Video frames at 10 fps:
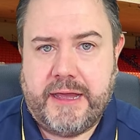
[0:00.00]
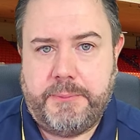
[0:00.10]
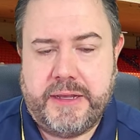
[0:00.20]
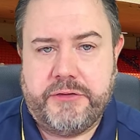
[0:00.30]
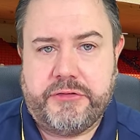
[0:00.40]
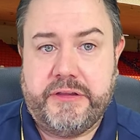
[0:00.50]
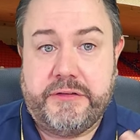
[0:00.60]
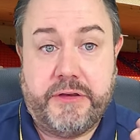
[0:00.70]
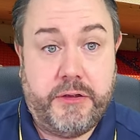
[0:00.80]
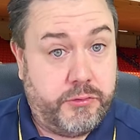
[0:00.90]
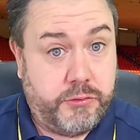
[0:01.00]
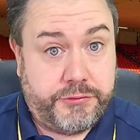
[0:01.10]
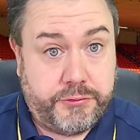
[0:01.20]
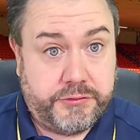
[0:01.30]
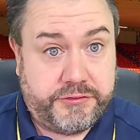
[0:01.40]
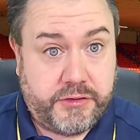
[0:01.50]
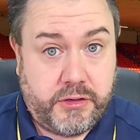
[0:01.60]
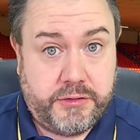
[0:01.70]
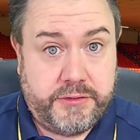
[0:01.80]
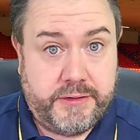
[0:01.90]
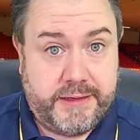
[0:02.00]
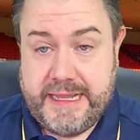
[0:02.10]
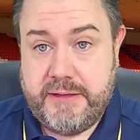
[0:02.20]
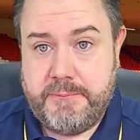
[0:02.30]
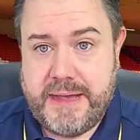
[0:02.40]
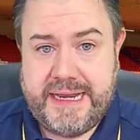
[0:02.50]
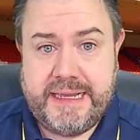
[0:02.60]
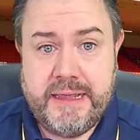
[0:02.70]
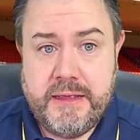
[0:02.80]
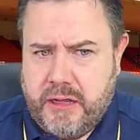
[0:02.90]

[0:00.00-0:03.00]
I'll be interested to know your thoughts on Liam Manning.